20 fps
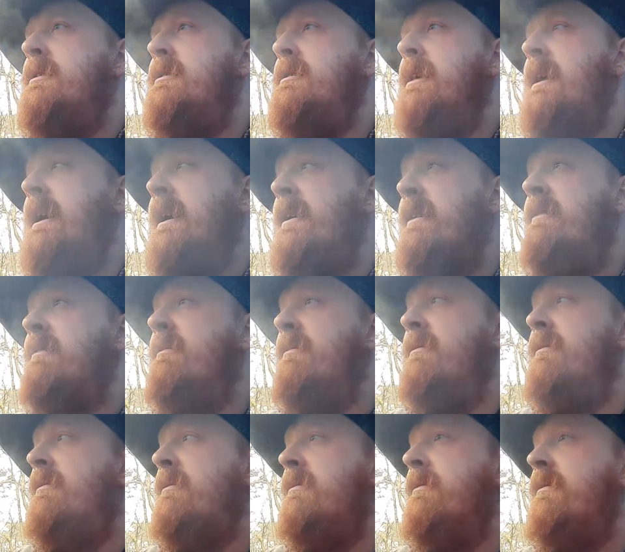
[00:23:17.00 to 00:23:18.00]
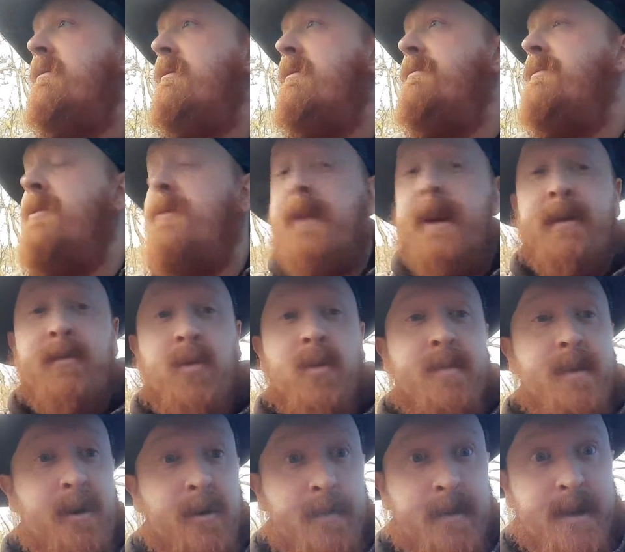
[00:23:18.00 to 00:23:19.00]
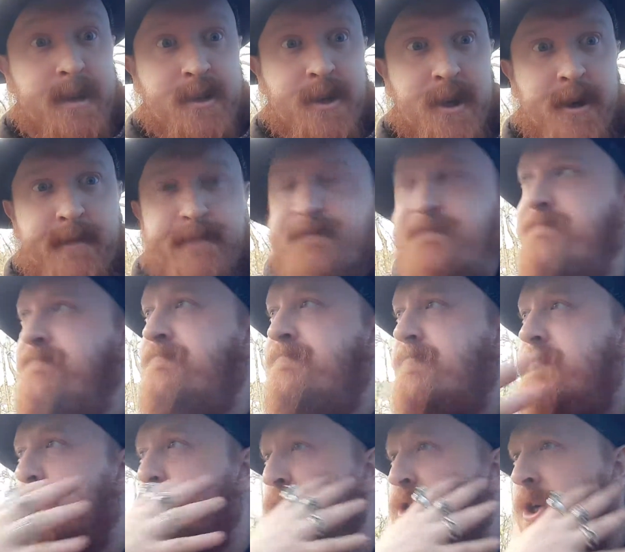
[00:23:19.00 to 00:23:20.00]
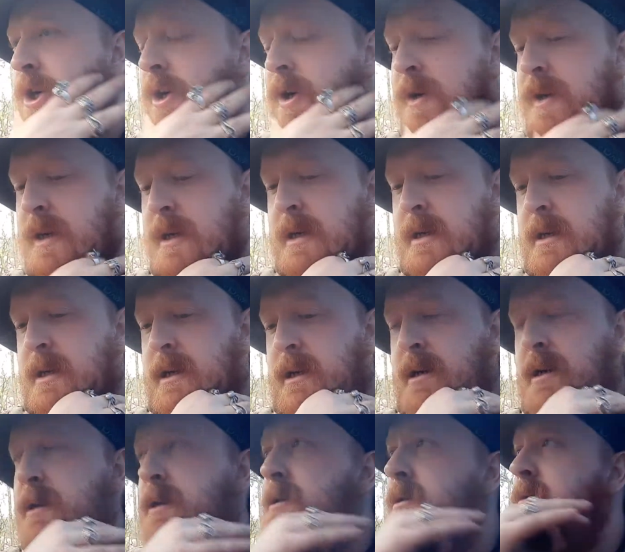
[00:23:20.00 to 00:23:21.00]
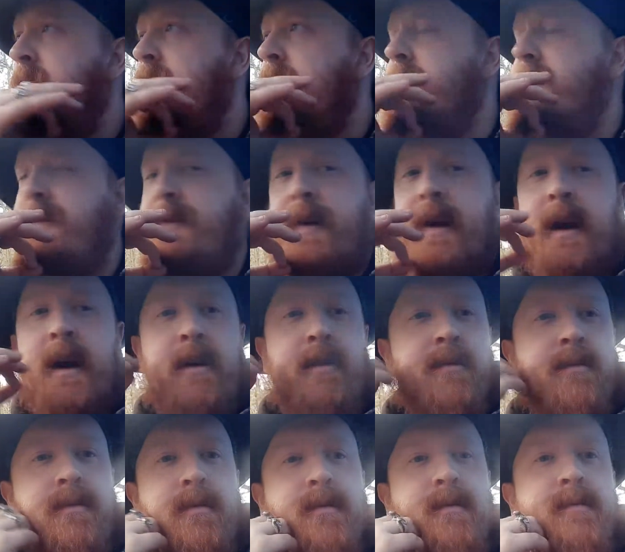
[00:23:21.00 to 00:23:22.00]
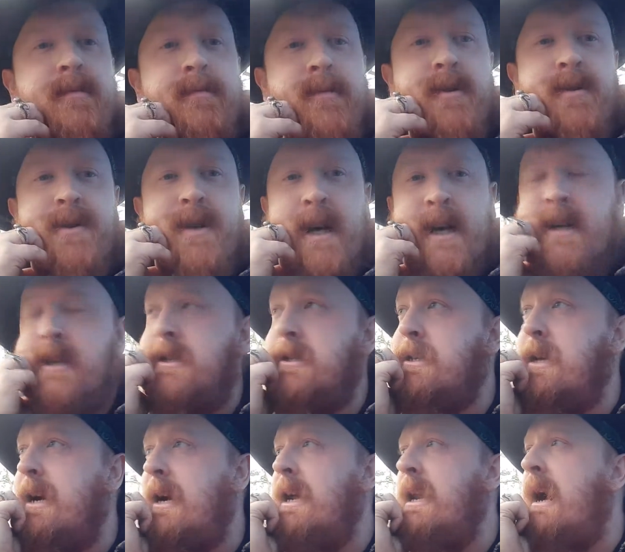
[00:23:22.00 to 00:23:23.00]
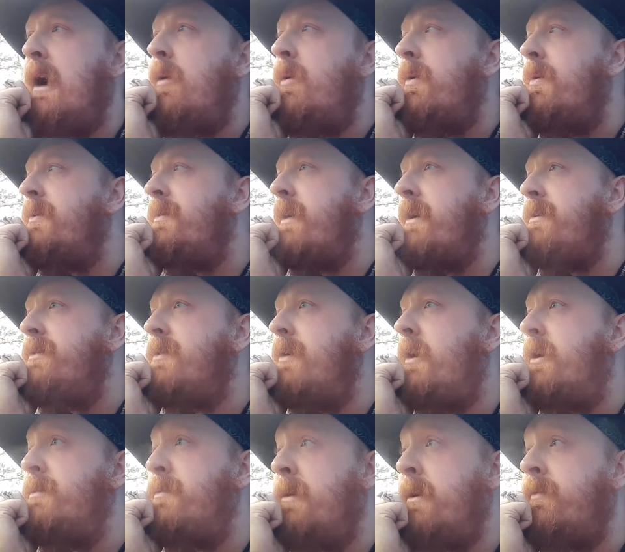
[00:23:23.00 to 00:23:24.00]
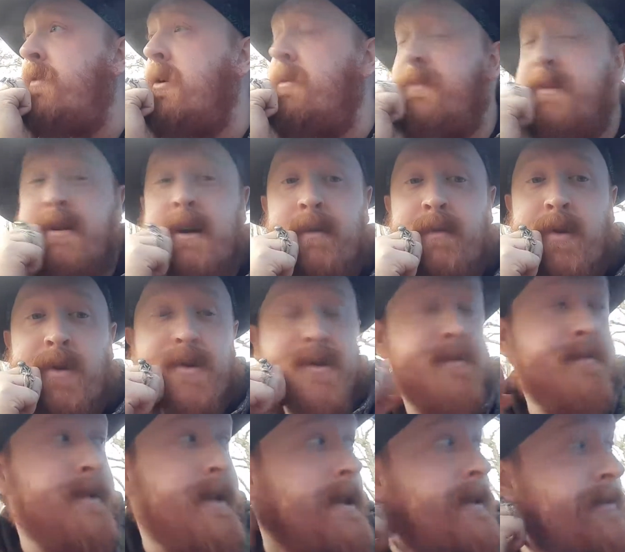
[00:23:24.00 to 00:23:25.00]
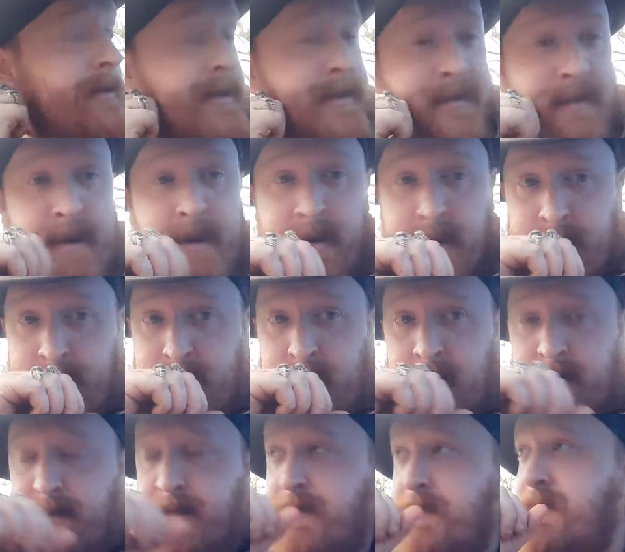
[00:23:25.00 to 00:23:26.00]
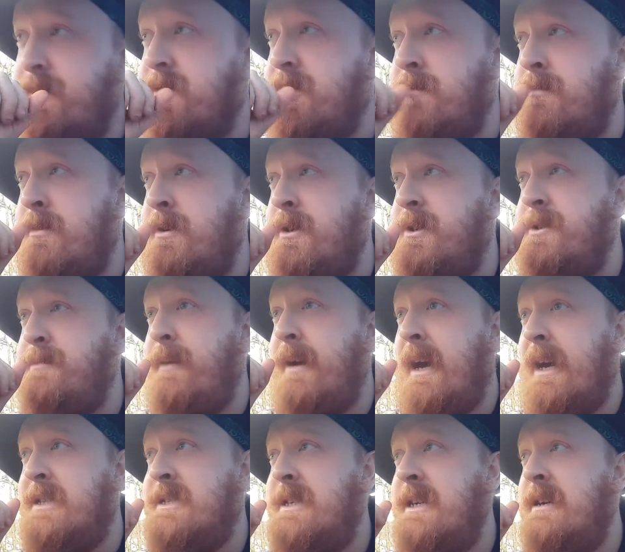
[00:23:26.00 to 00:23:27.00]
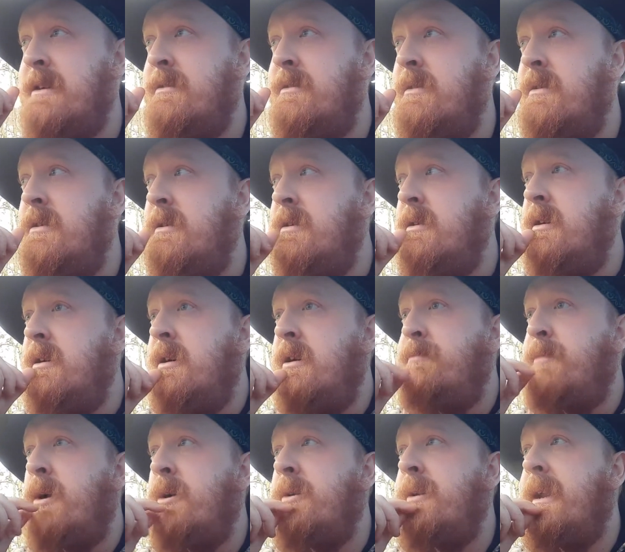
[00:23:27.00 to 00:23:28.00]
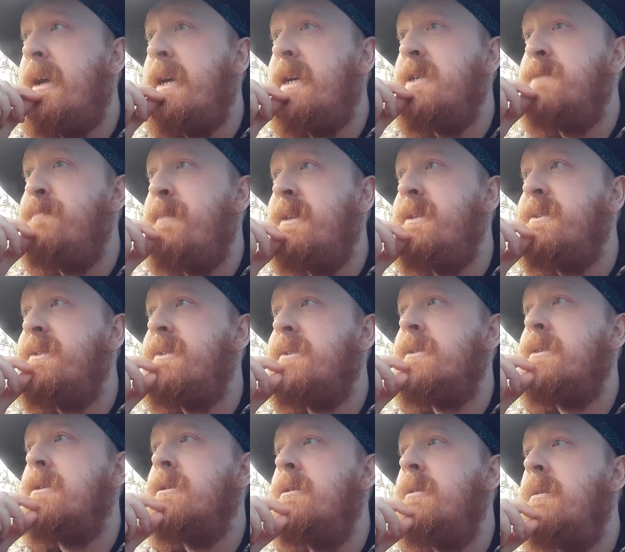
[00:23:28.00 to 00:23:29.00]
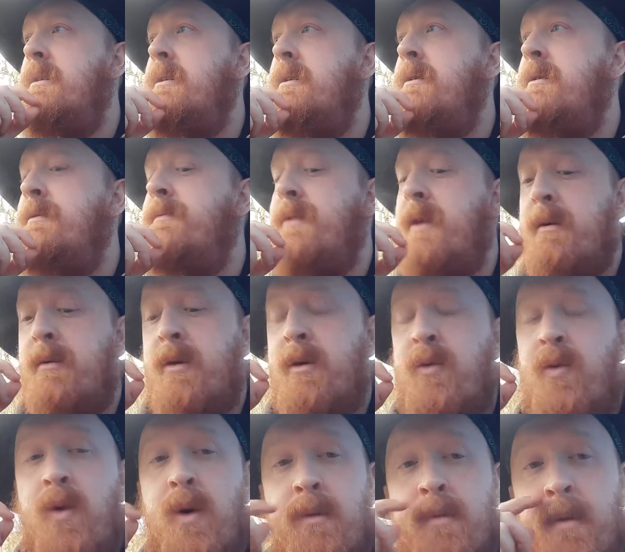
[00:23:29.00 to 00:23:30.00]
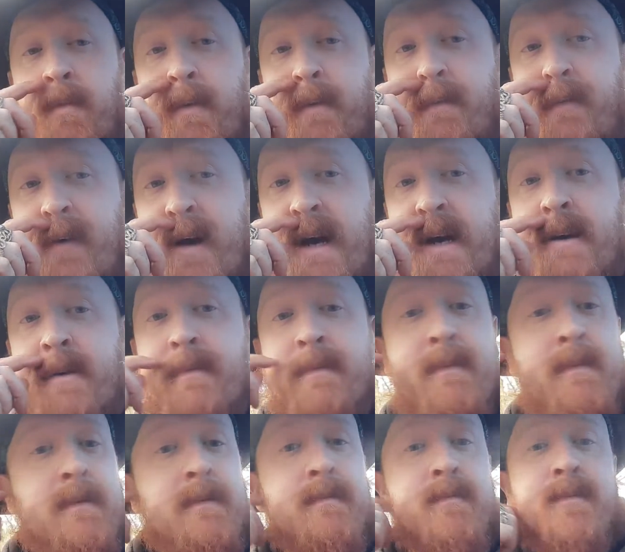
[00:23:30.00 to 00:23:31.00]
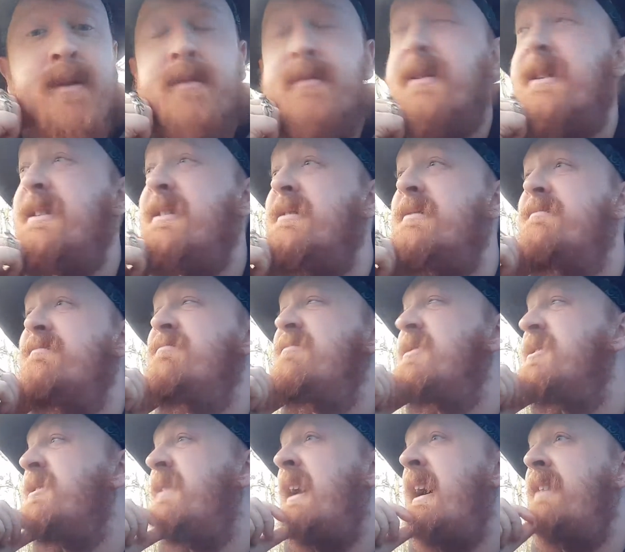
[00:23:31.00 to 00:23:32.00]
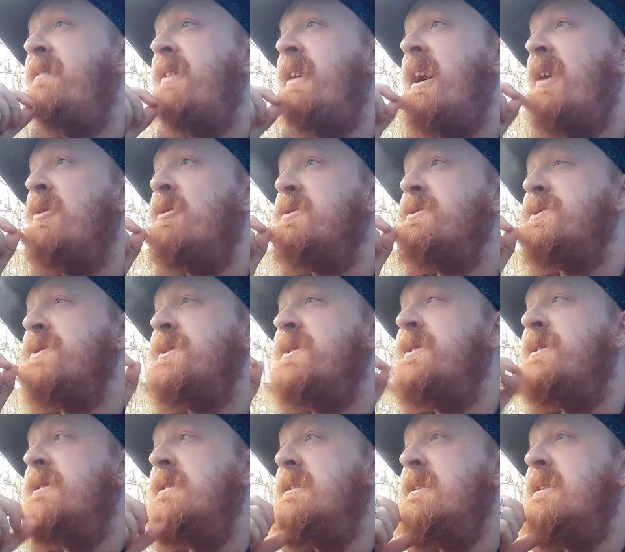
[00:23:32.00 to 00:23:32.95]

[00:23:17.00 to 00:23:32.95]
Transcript: yeah, the rain will be coming soon, so we'll see how much I can stick it out once that starts. But I've got some dinner with me. I've got some spaghetti bolognese mince that I'm going to warm up on fire probably in another half an hour or so,